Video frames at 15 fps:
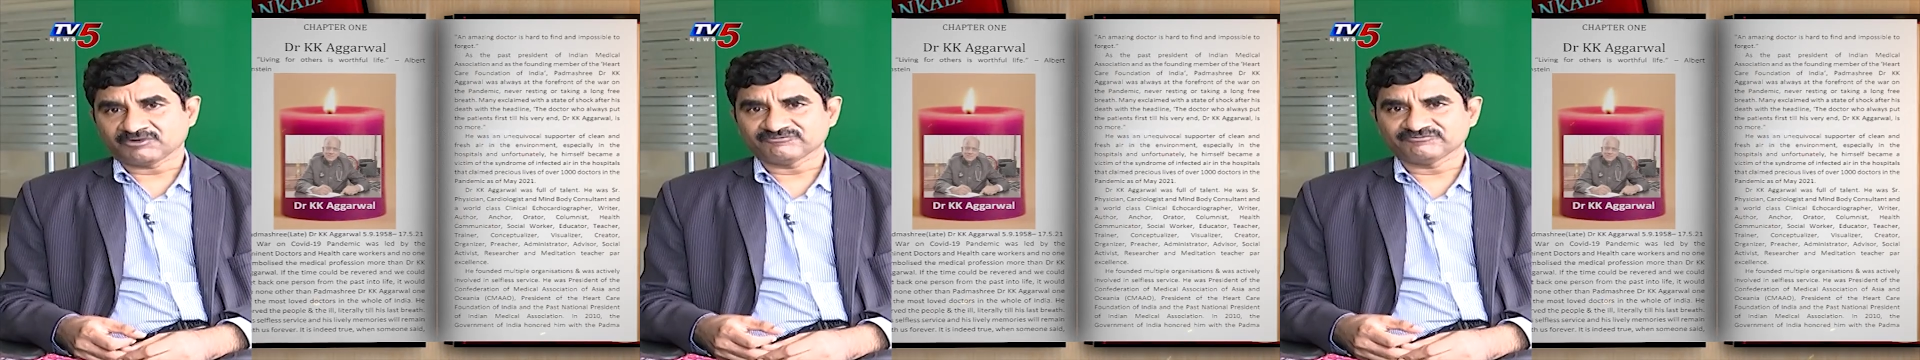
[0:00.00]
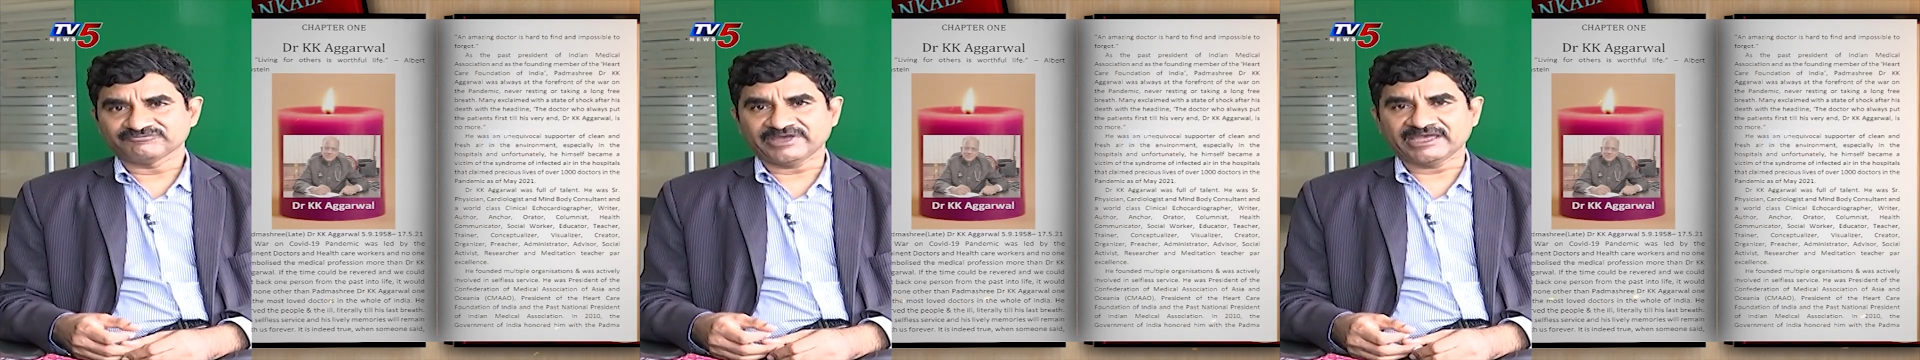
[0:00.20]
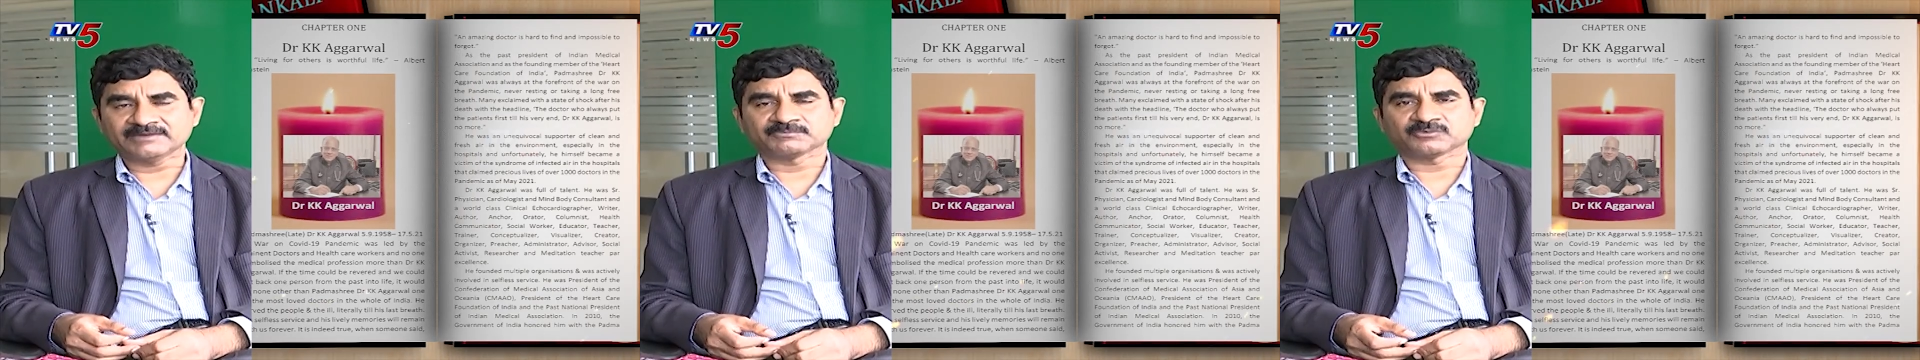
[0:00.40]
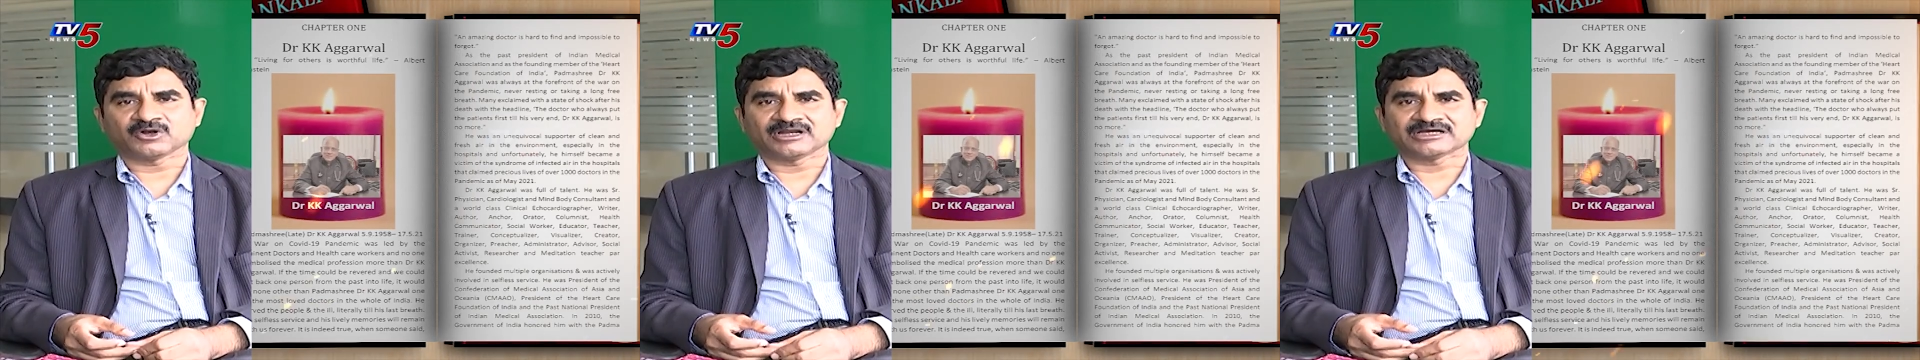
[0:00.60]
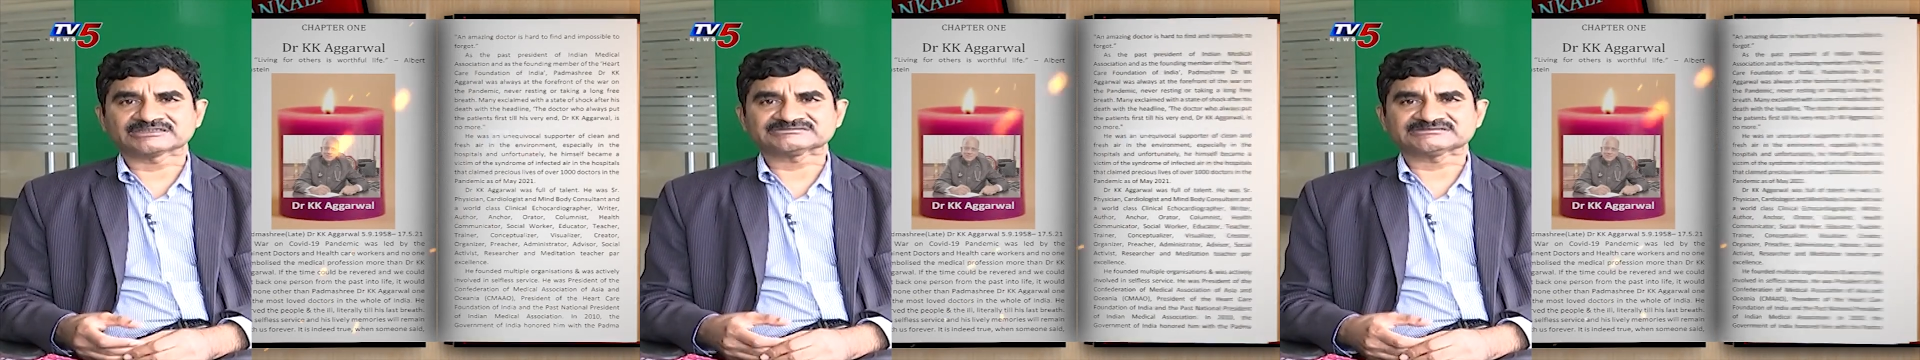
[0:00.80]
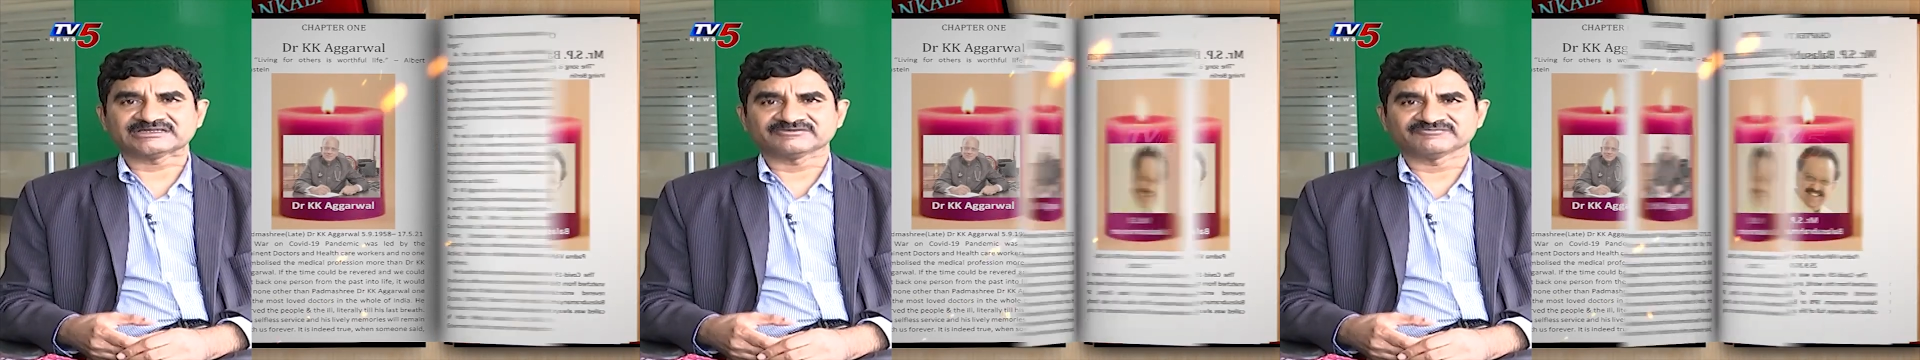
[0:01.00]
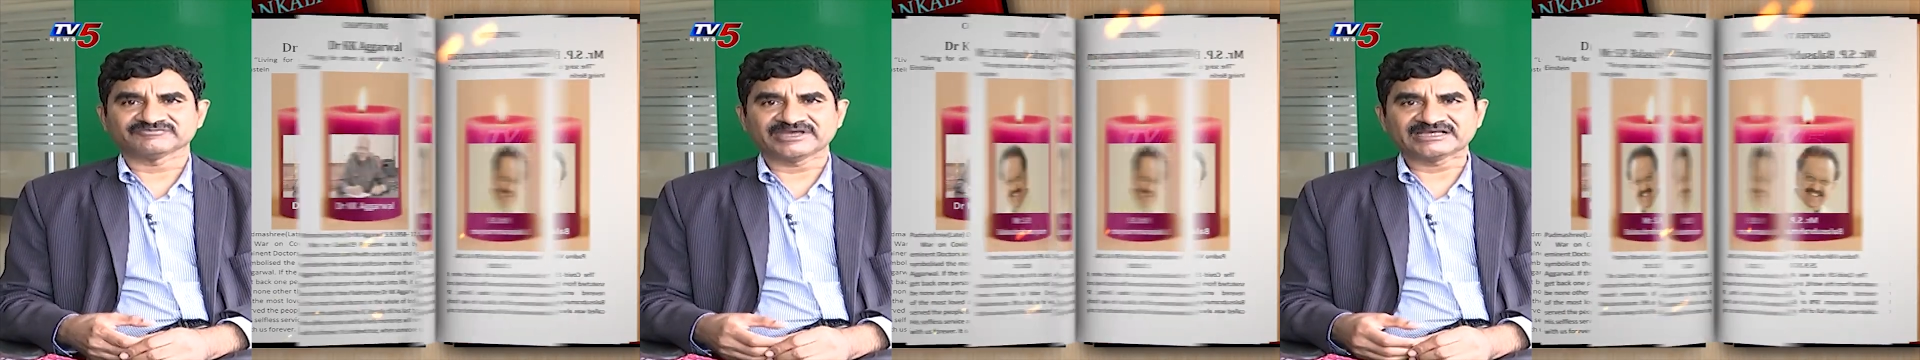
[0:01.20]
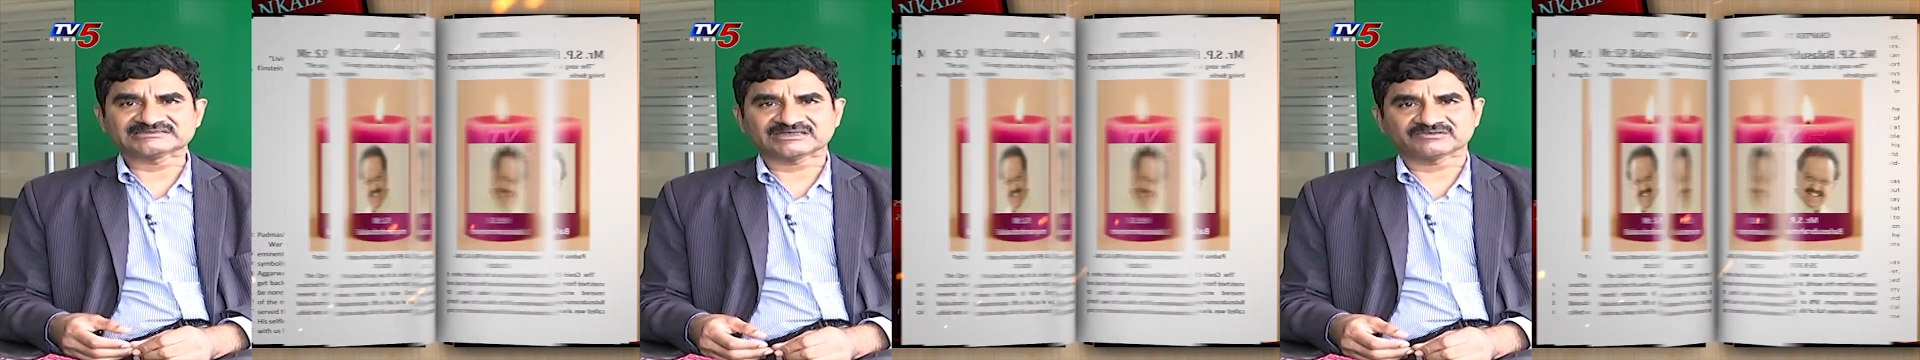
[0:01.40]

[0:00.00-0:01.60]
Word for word: of fake products and fake